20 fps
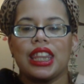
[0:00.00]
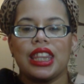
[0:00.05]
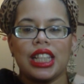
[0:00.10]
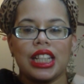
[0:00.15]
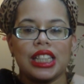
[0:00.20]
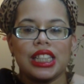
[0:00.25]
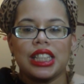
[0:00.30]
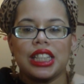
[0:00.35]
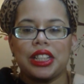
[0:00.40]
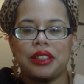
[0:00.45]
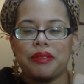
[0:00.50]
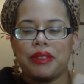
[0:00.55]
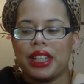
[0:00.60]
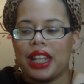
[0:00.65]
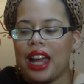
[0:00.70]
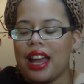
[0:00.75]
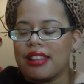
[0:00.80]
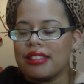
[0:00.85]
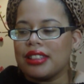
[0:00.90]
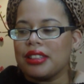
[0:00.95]
things in them
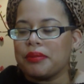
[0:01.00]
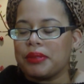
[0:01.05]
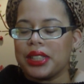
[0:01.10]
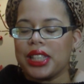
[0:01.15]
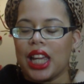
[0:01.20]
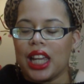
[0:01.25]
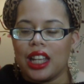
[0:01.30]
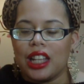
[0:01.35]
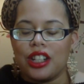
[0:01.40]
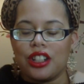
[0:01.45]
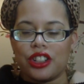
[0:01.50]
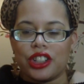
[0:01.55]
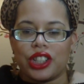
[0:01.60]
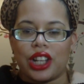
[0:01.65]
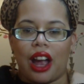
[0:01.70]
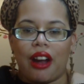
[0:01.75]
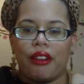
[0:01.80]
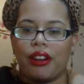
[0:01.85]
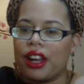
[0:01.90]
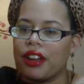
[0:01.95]
that ends up staying in your
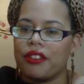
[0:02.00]
shower,